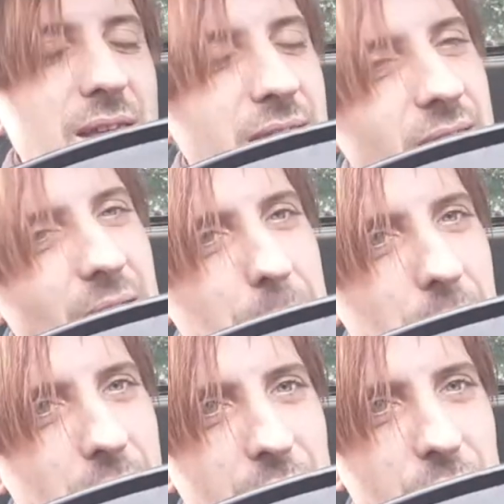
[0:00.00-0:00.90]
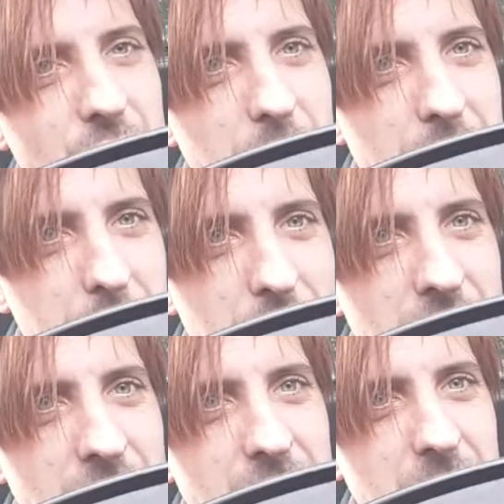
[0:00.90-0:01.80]
Yeah, Pi, I know what you meant, Pi.
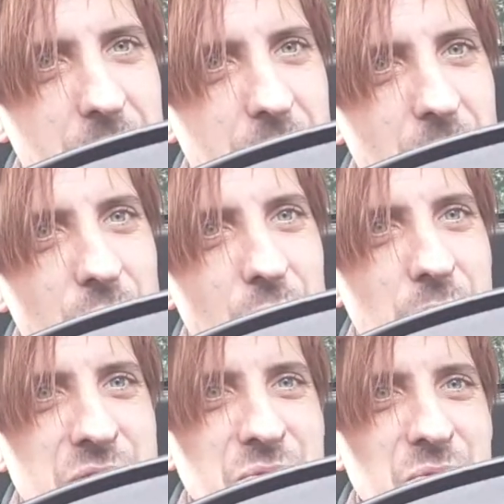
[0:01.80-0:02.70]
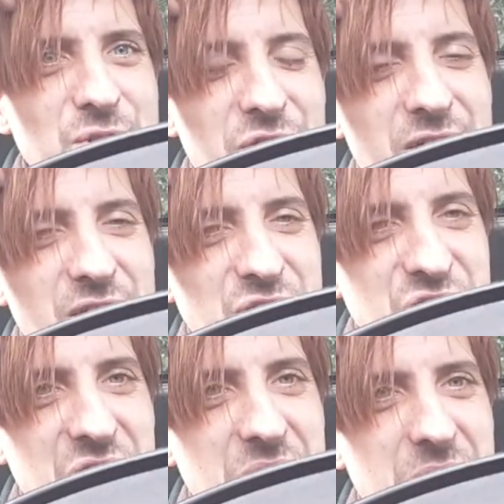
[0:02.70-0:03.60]
Who is what I was trying to ask you.